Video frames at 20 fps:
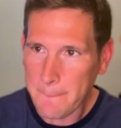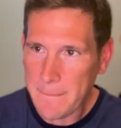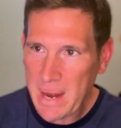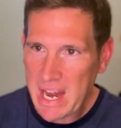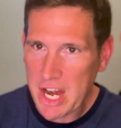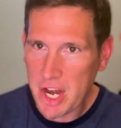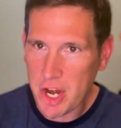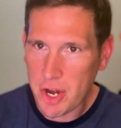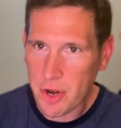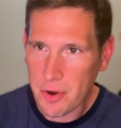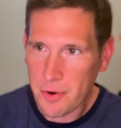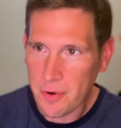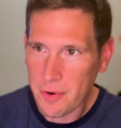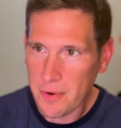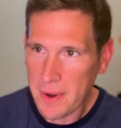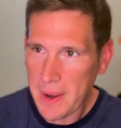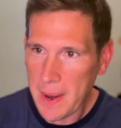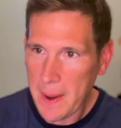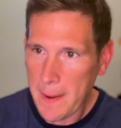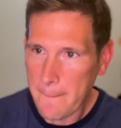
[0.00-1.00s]
Pew,
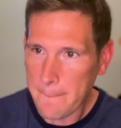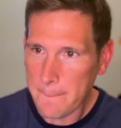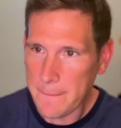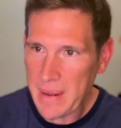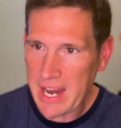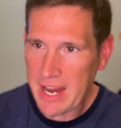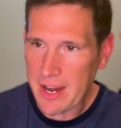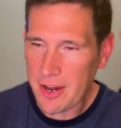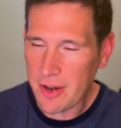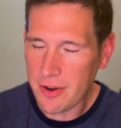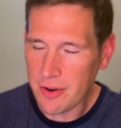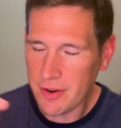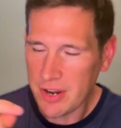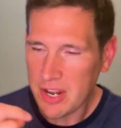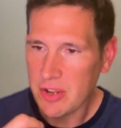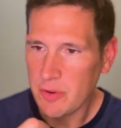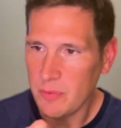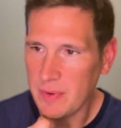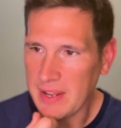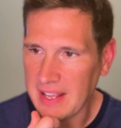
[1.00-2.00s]
pew.
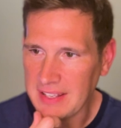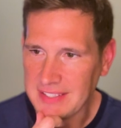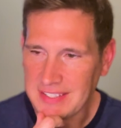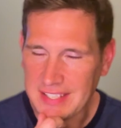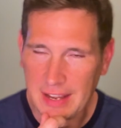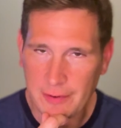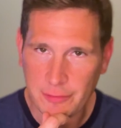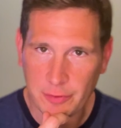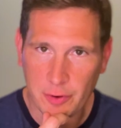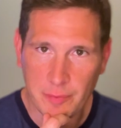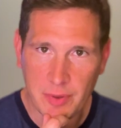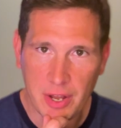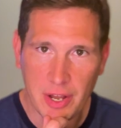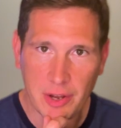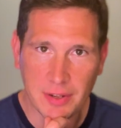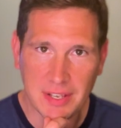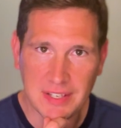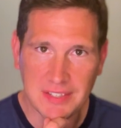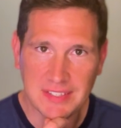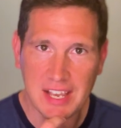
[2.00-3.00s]
We got several
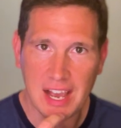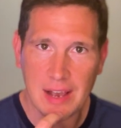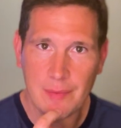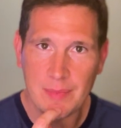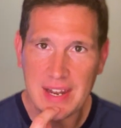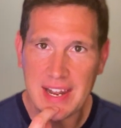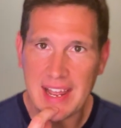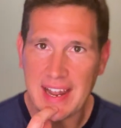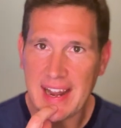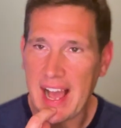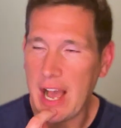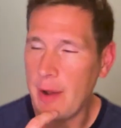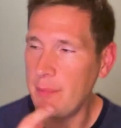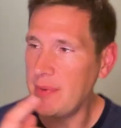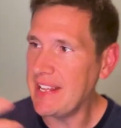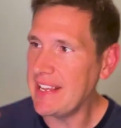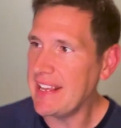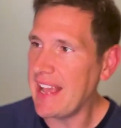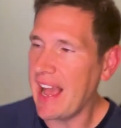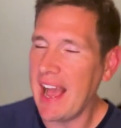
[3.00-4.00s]
bogeys coming in. How
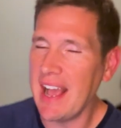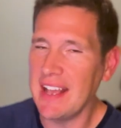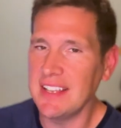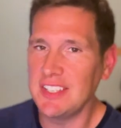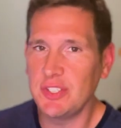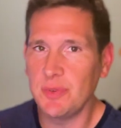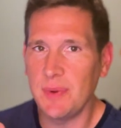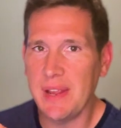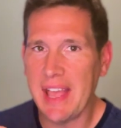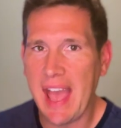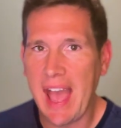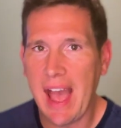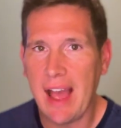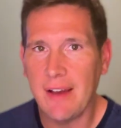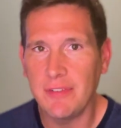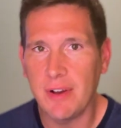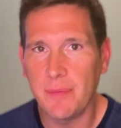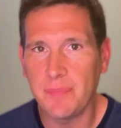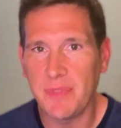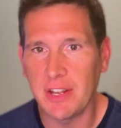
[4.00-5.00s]
many guys do we
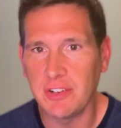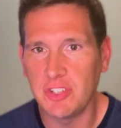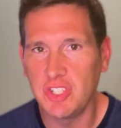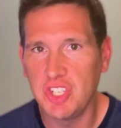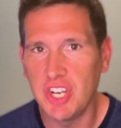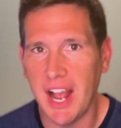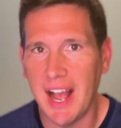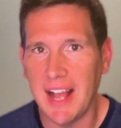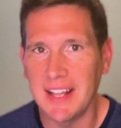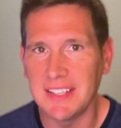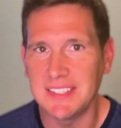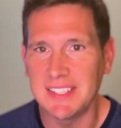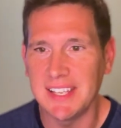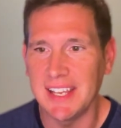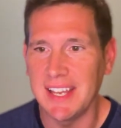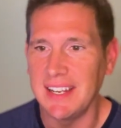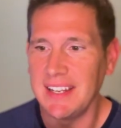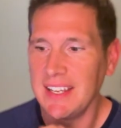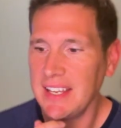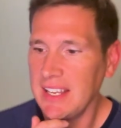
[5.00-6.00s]
have up there,
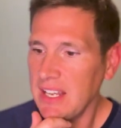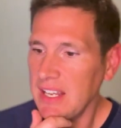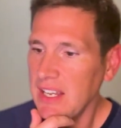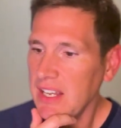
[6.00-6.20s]
Johnson?